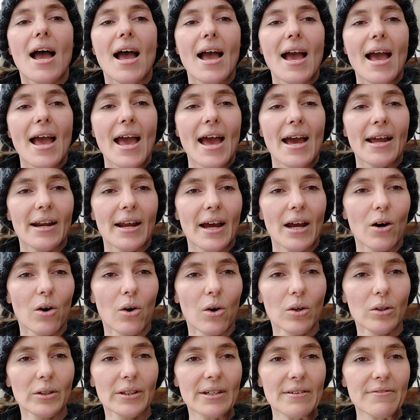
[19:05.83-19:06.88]
and I
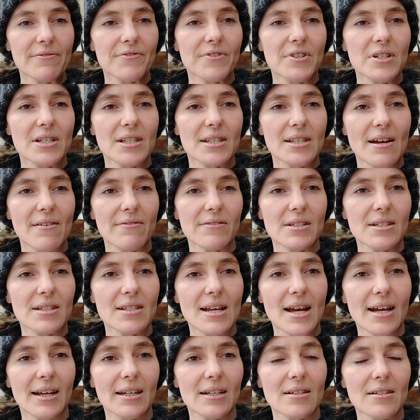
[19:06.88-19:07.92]
hold it for 7
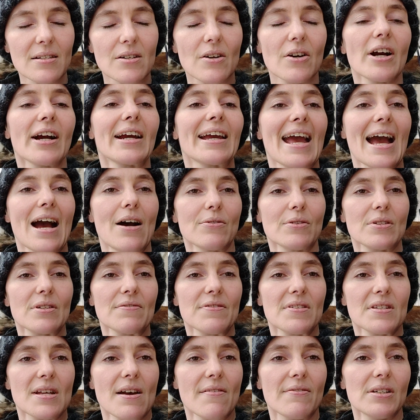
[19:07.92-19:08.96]
seconds, or a count of
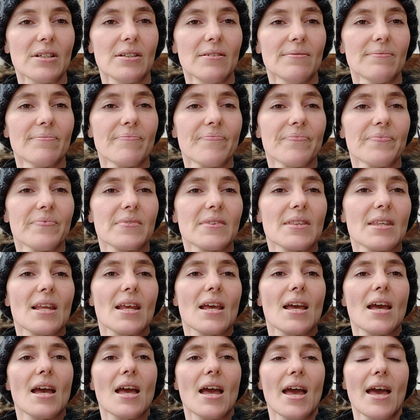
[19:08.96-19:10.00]
7.
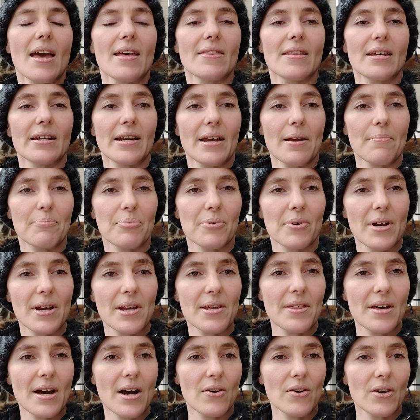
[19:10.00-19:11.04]
And then I
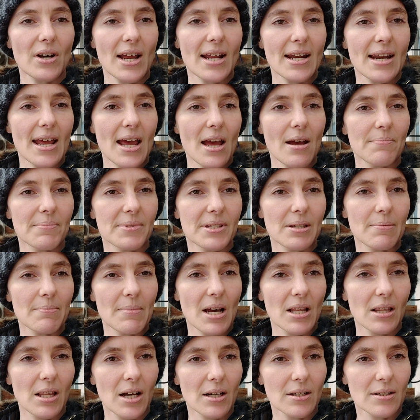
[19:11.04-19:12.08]
breathe out and empty
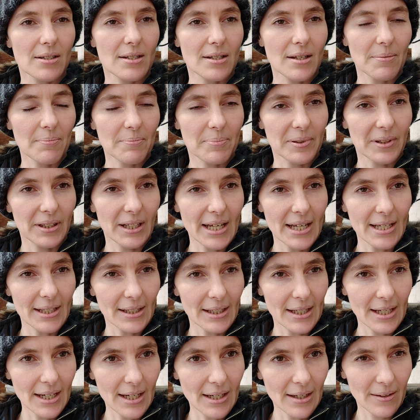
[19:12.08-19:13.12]
my lungs
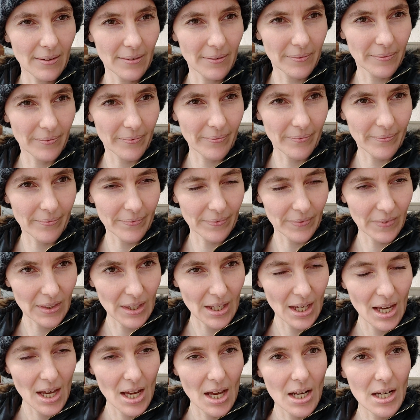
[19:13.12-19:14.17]
completely.
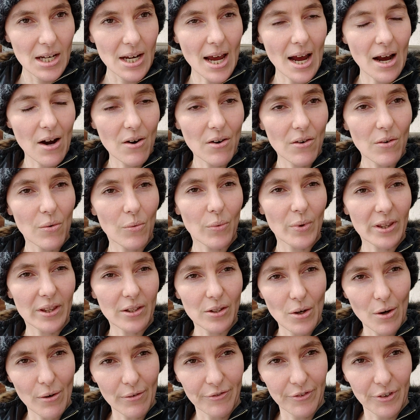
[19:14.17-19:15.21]
Now, with
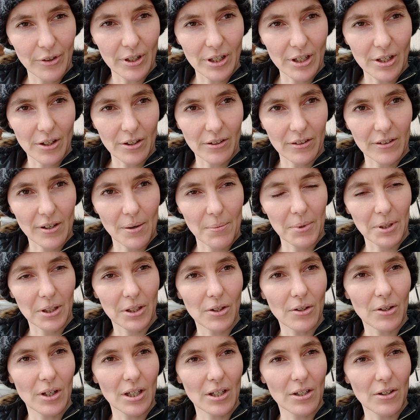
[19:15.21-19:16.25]
no food in your stomach,
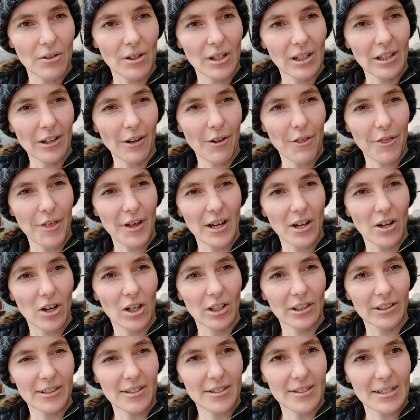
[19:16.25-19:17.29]
you can do a little thing
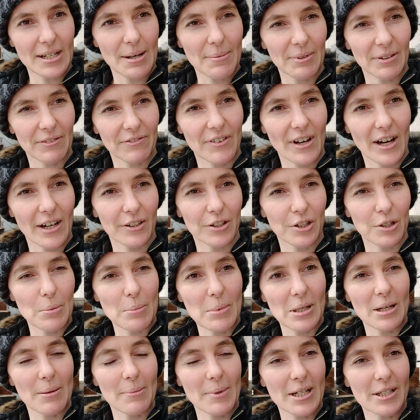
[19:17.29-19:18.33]
called a stomach vacuum,
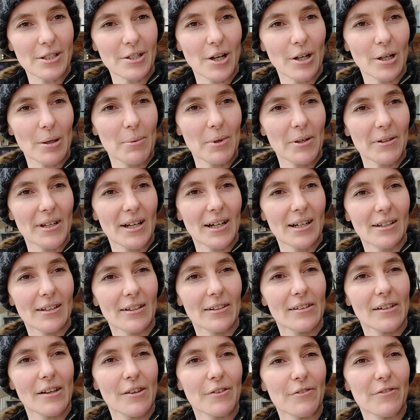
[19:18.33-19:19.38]
and I might talk about that in
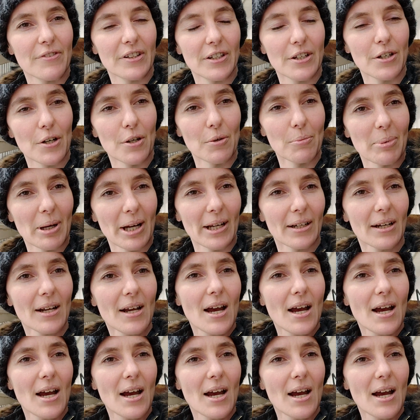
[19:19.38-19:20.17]
another video, but